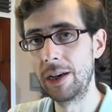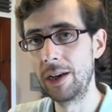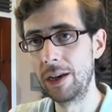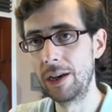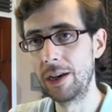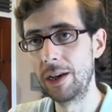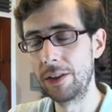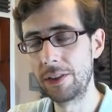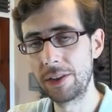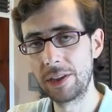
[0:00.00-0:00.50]

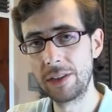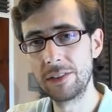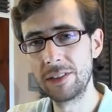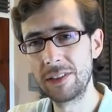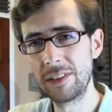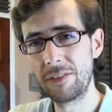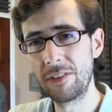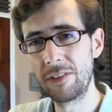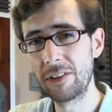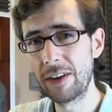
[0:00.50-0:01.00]
uh, I think it
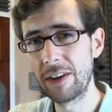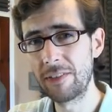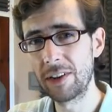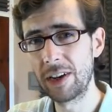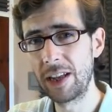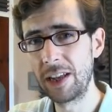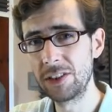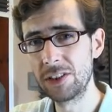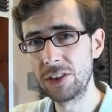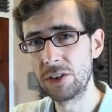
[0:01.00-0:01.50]
uses a different
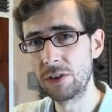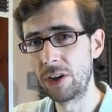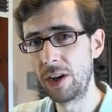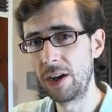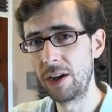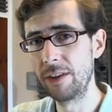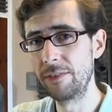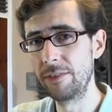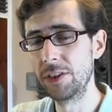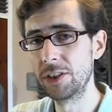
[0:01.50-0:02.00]
graphical engine or a
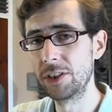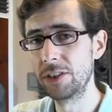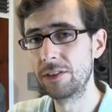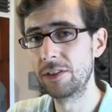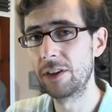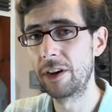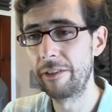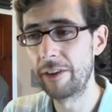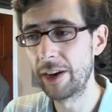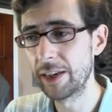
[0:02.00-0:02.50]
higher version
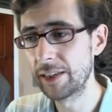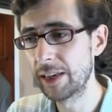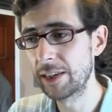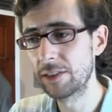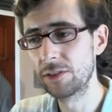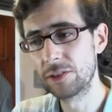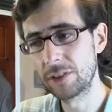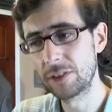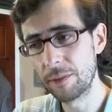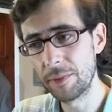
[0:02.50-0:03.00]
of
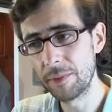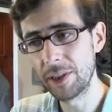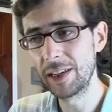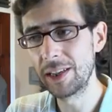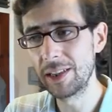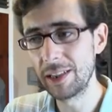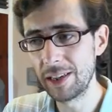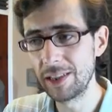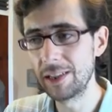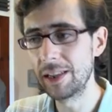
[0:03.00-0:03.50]
DirectX or something
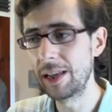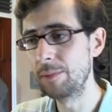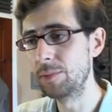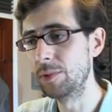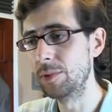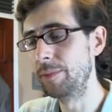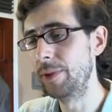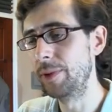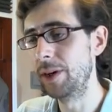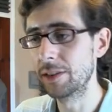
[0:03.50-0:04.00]
in in that
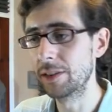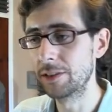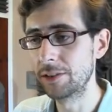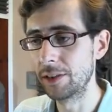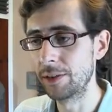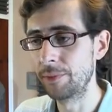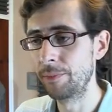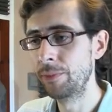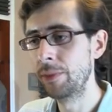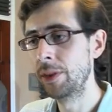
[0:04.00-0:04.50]
ballpark.
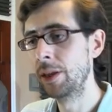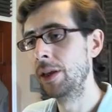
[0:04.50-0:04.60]
So.